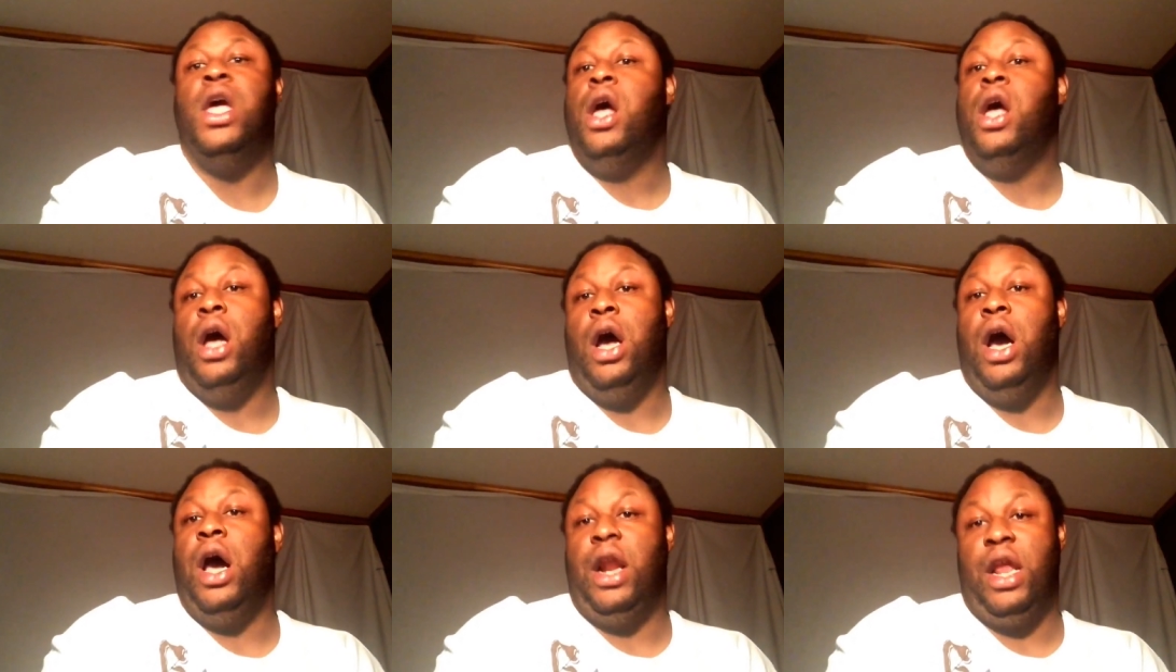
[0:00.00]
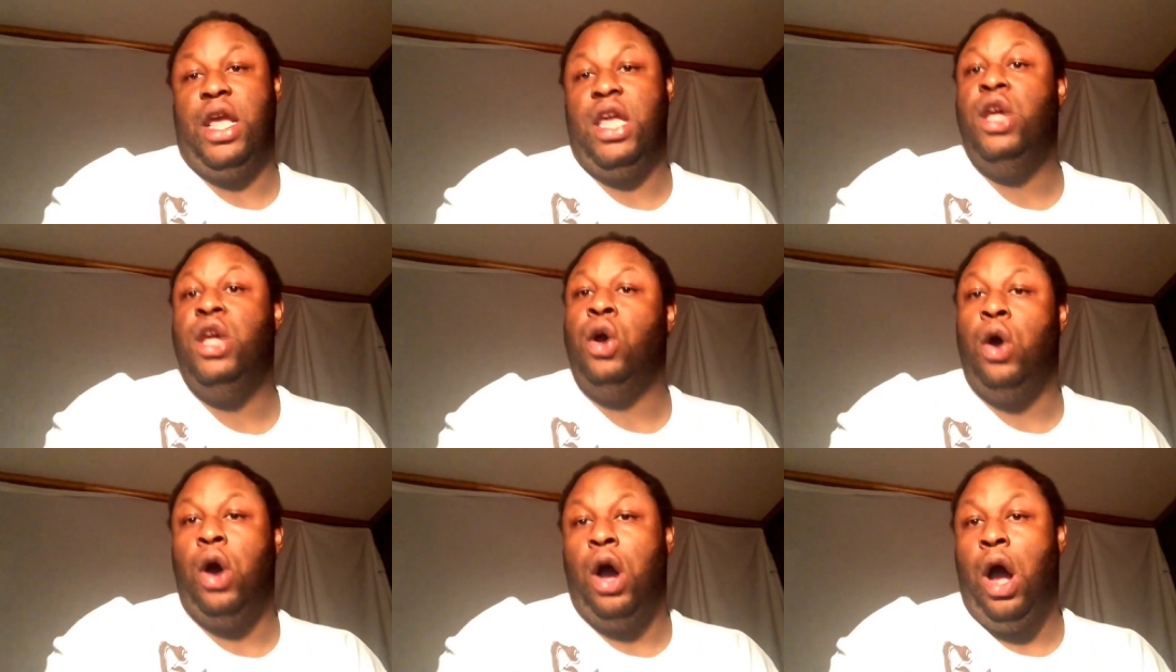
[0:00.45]
Honey, he
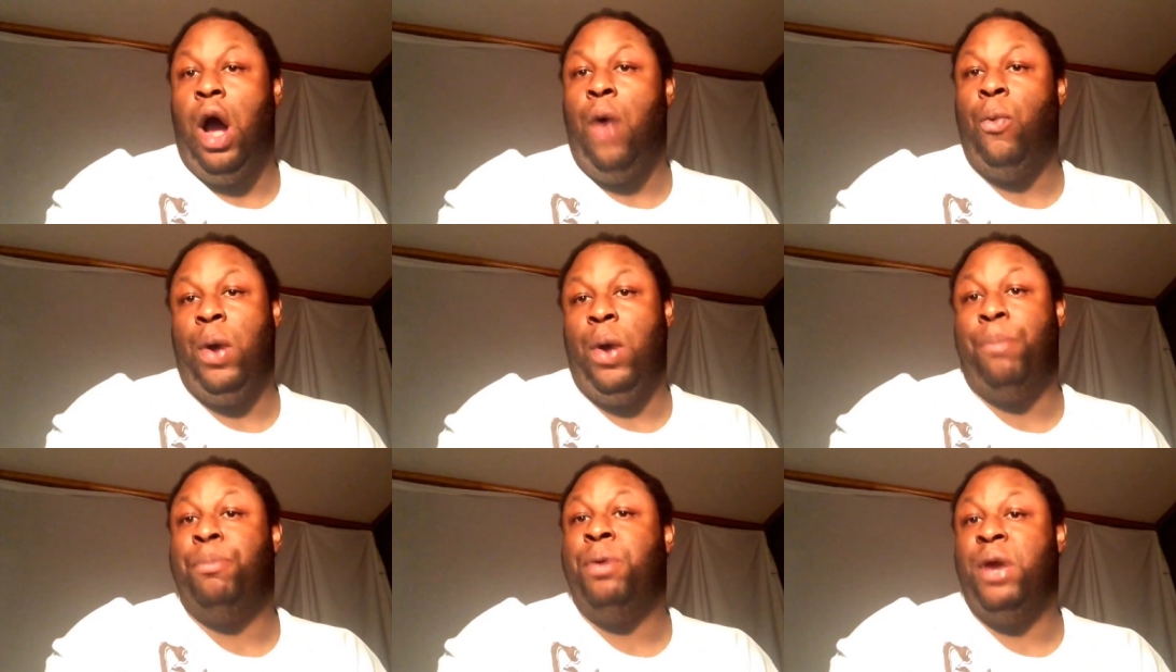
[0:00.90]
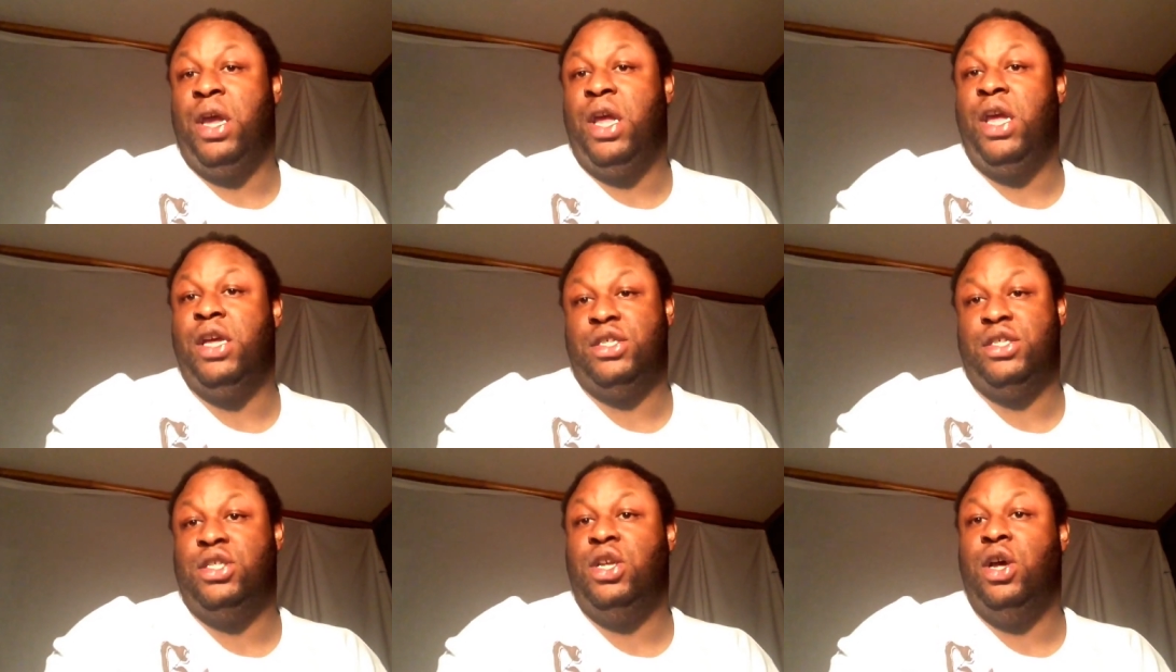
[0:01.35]
gonna always pick
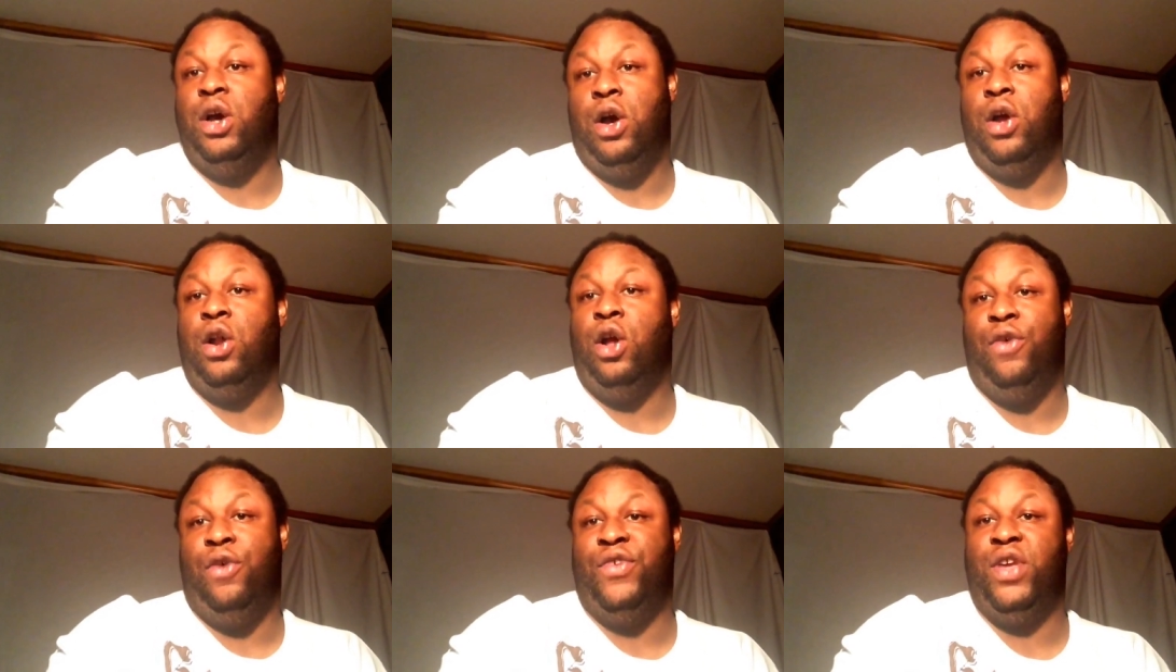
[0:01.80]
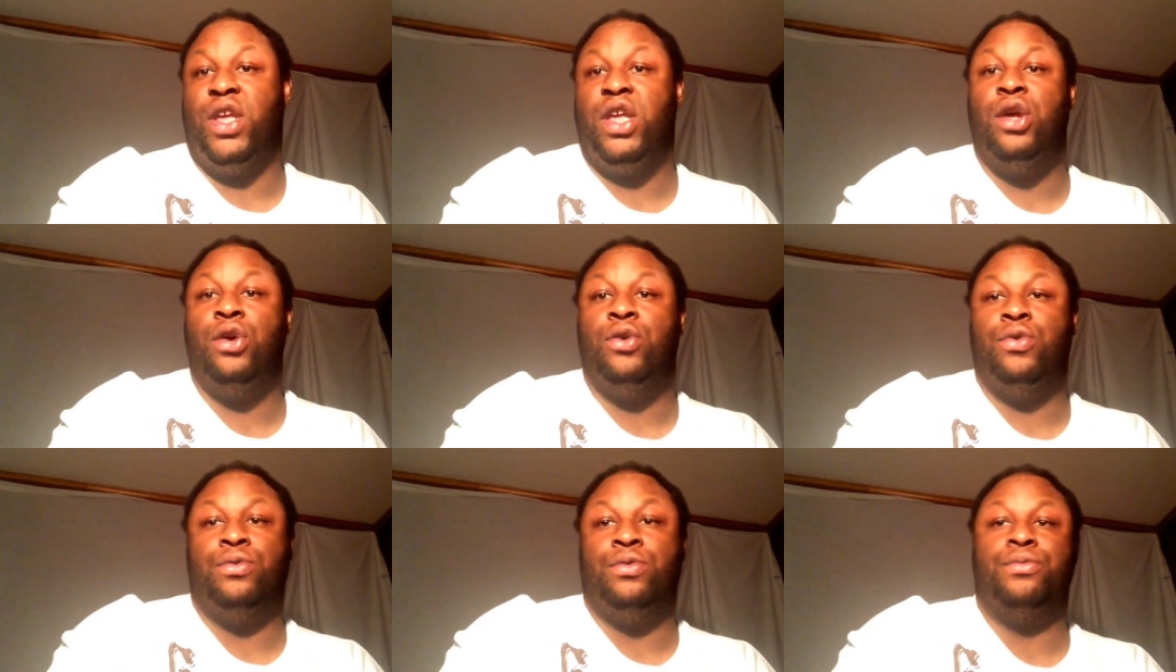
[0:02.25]
his son over
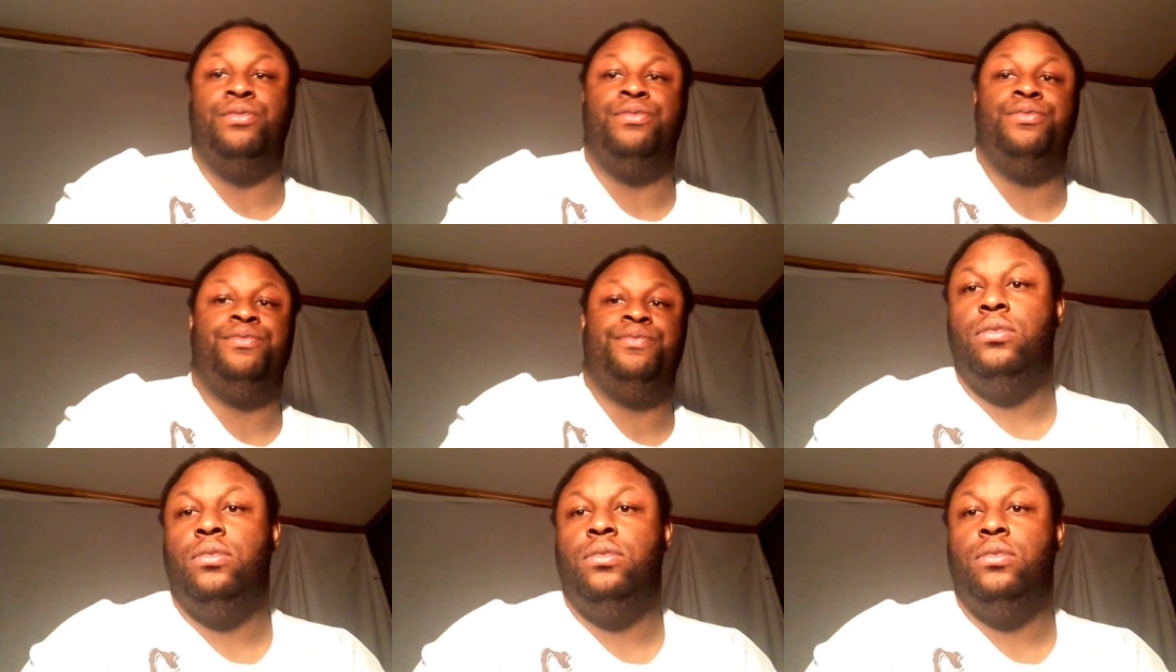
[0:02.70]
you.